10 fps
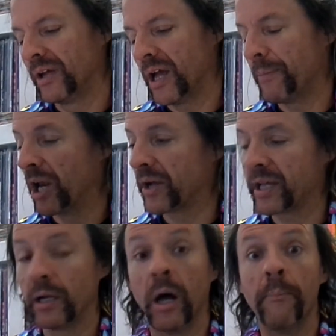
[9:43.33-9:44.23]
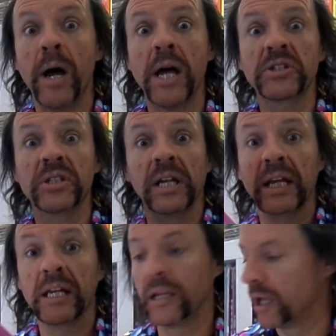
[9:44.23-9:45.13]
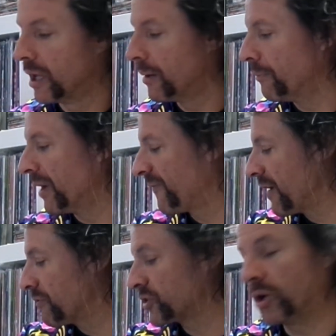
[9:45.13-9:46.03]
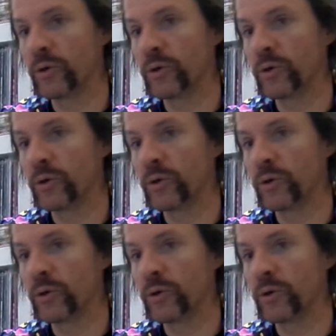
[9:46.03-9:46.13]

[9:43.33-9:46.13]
Um, I like it a lot, and personally, my favourite song,